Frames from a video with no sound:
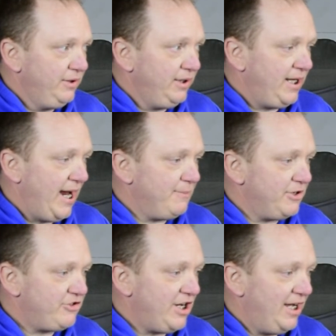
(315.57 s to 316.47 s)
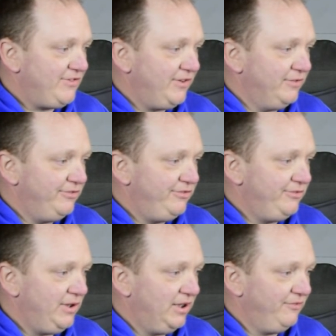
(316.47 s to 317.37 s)
camera shots
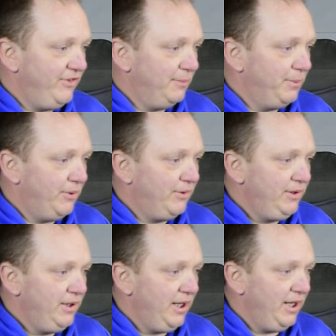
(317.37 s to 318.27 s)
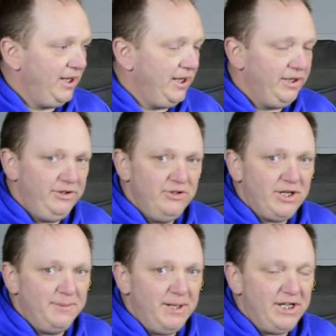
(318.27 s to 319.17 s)
of the boat, and you
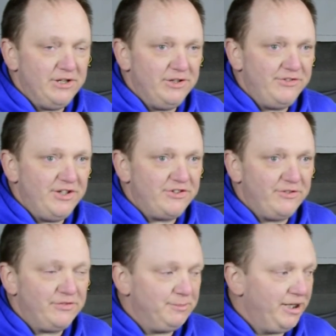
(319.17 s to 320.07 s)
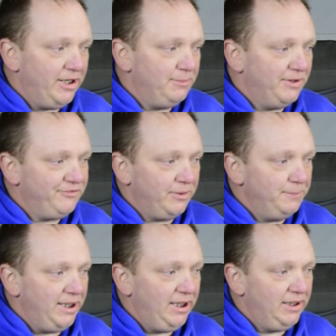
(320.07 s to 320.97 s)
can make your decision from there. But for
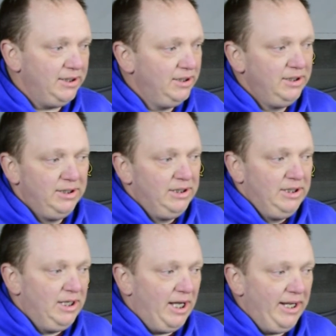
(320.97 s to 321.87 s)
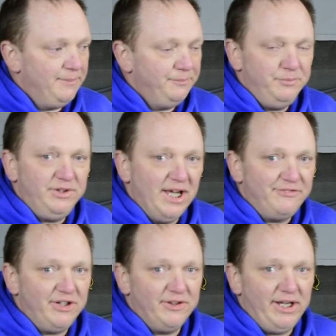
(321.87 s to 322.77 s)
me, I am
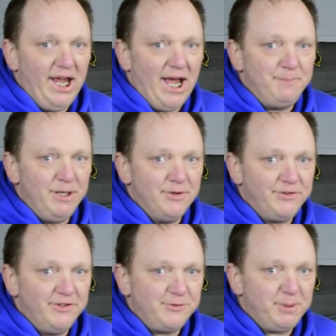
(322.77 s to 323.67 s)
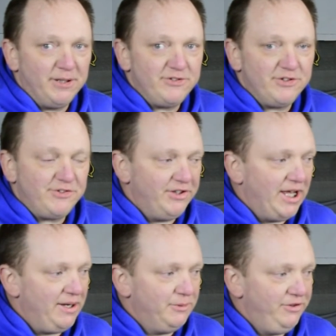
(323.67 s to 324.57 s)
definitely happy with this purchase, and
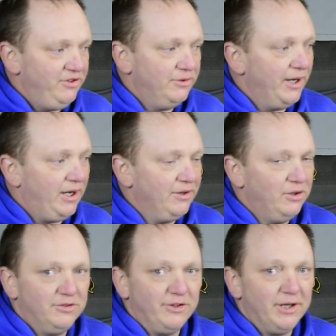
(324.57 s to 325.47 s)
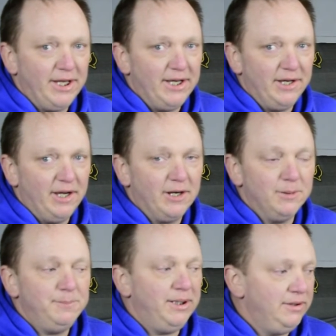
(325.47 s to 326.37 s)
I would do it all over again in a
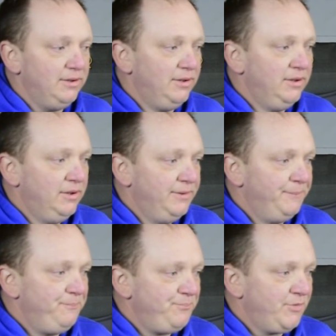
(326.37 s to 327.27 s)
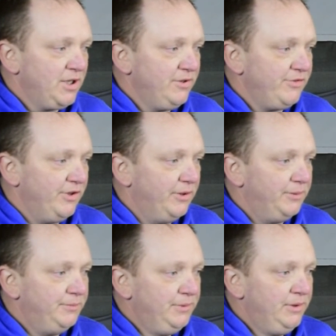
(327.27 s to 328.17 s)
heartbeat. So
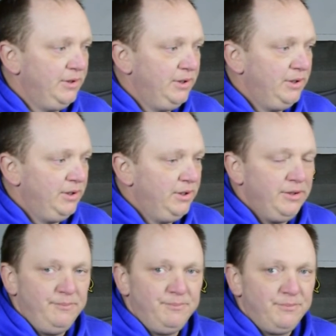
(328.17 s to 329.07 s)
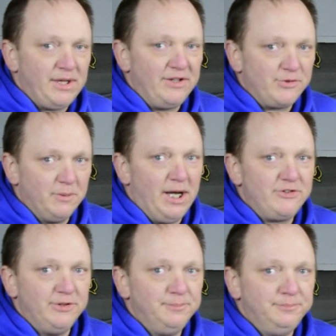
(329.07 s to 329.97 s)
thanks for watching.